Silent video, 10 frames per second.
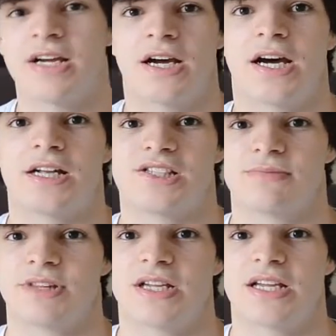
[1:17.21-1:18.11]
some
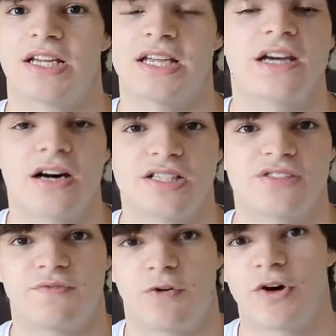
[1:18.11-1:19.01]
of the key cards
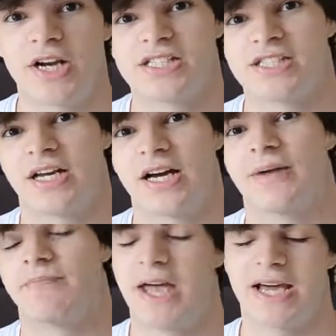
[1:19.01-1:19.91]
for it,
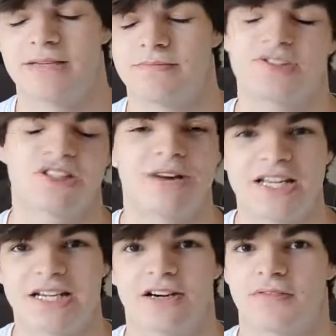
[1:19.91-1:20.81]
and some
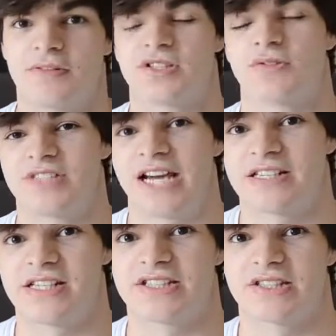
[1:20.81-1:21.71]
idea of the sort of
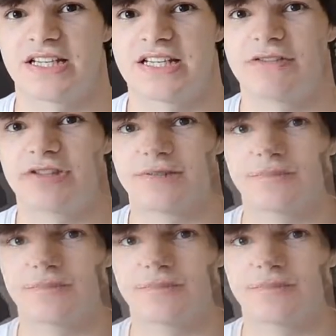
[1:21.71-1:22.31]
tactics that they use.